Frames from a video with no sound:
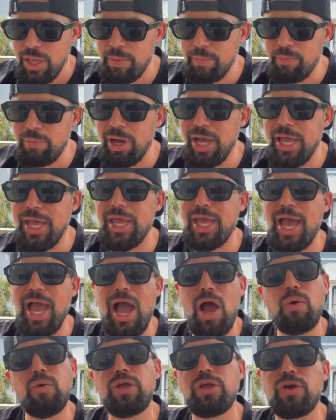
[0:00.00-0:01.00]
But
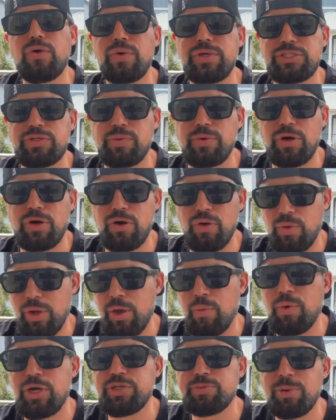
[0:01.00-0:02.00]
how are you going to recruit?
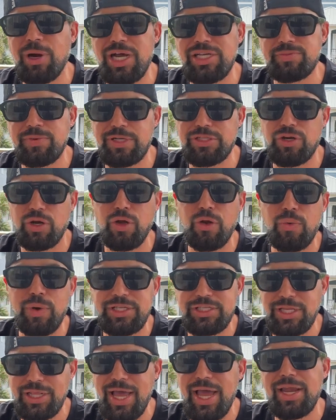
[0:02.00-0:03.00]
And which prospects are you going
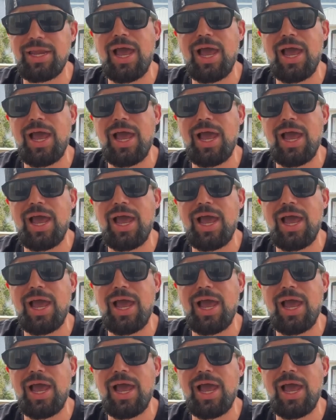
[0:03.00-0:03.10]
to land?